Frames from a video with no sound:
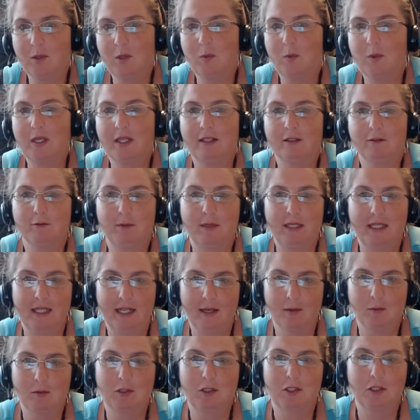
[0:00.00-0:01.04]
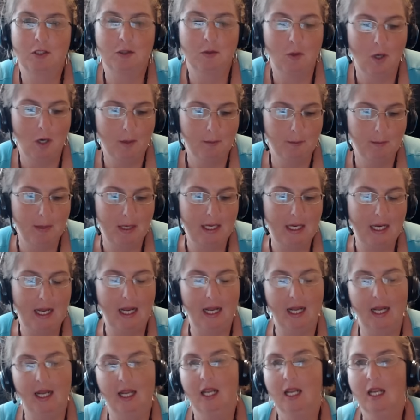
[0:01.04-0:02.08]
or we will have been able to on
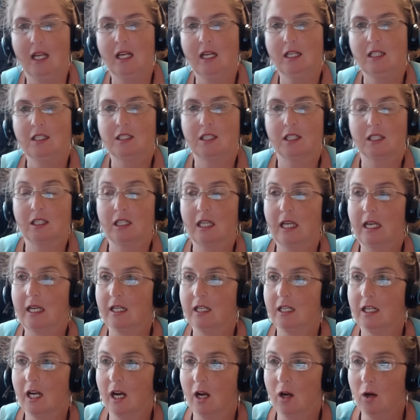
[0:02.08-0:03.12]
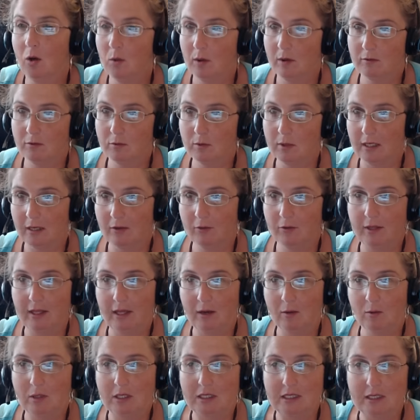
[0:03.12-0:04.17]
Monday, to let go of whatever
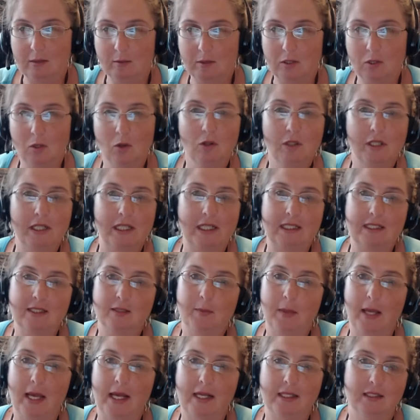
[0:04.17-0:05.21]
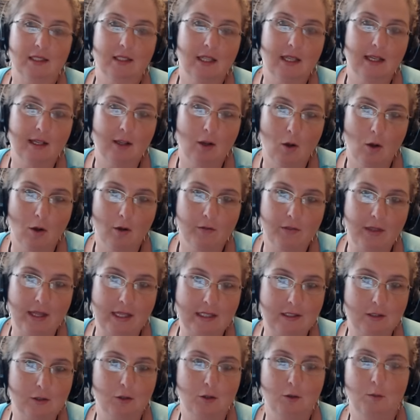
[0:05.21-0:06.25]
that was that was holding us back, to let go of
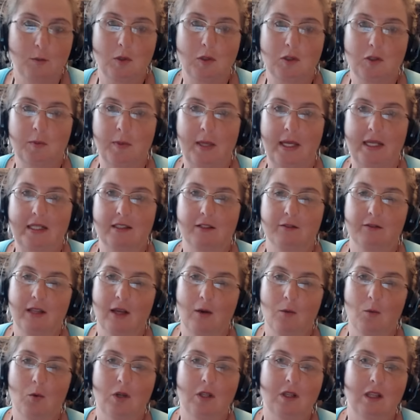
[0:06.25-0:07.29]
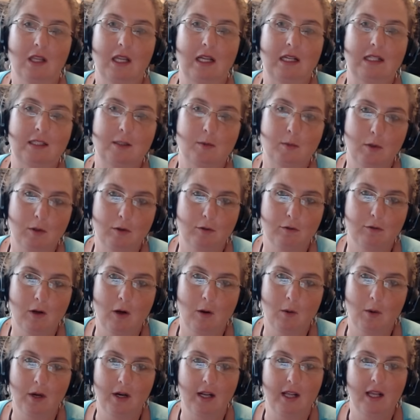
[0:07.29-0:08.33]
that certain perspective that wouldn't let us move
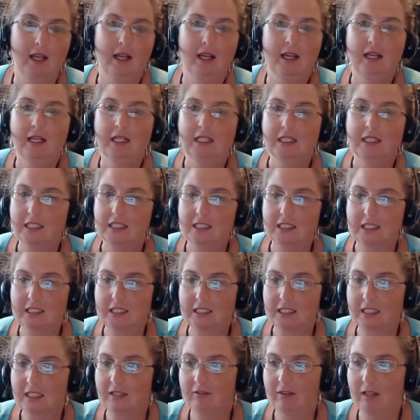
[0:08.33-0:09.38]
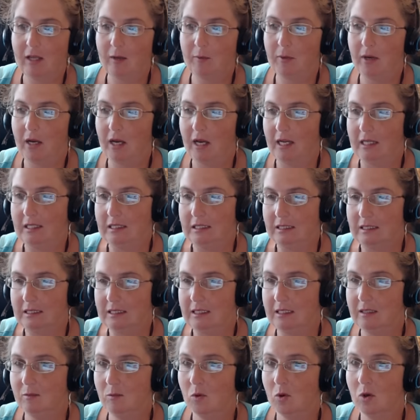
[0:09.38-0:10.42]
forward, to just leave that behind, to
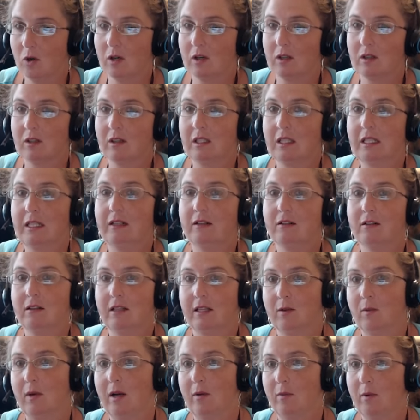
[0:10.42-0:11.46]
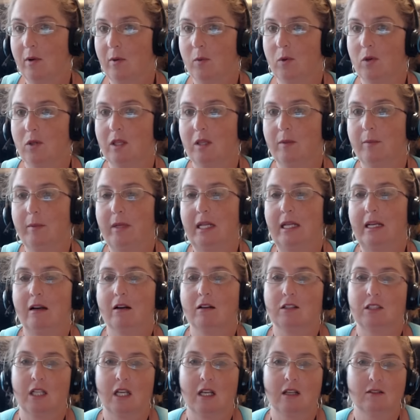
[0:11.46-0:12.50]
see more clearly where we were
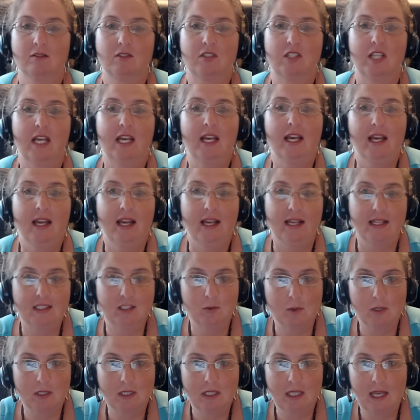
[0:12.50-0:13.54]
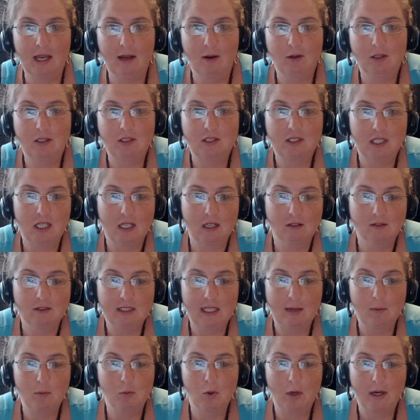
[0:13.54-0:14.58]
limiting ourselves, and to allow
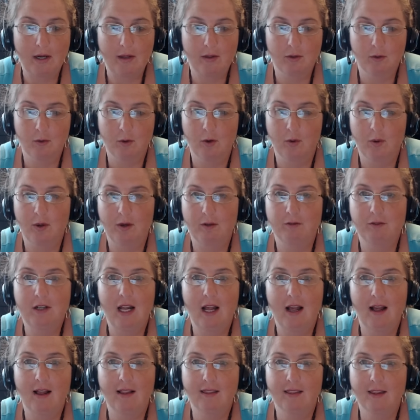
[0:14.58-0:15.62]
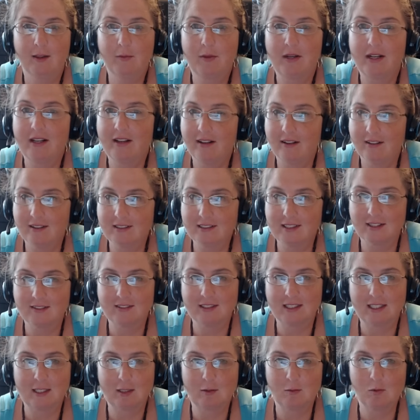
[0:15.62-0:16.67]
ourselves that breakthrough of not limiting
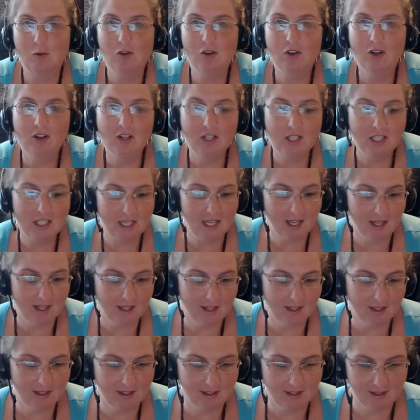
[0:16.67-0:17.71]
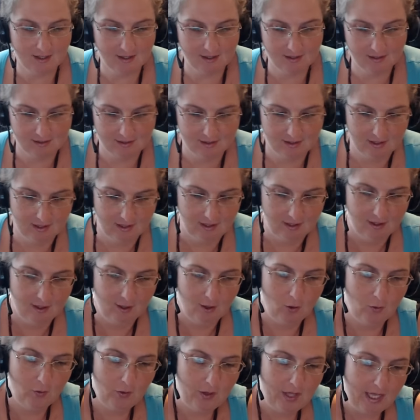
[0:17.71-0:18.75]
ourselves anymore. Yay!
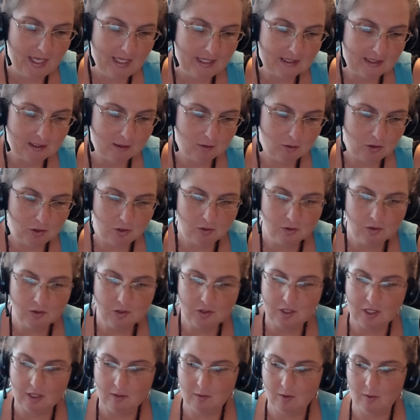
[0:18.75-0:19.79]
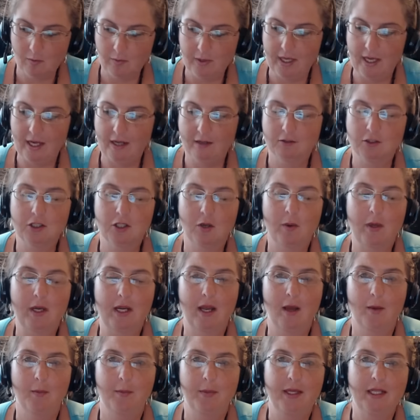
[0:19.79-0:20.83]
Okay, so Tuesday, what we have
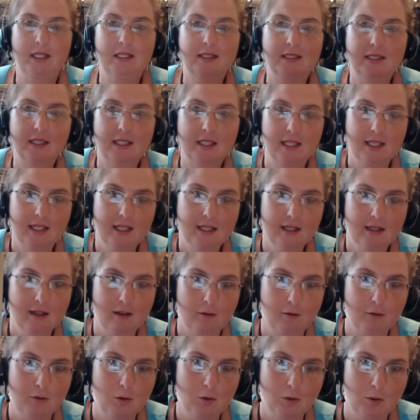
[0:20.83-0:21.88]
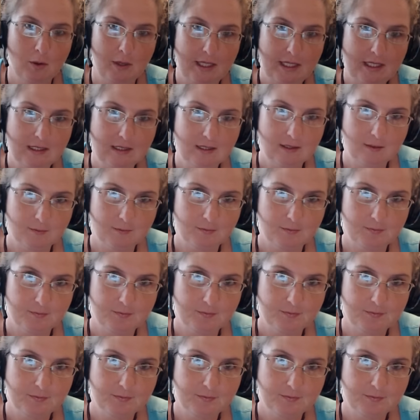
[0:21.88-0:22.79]
showing up is the King of Coins.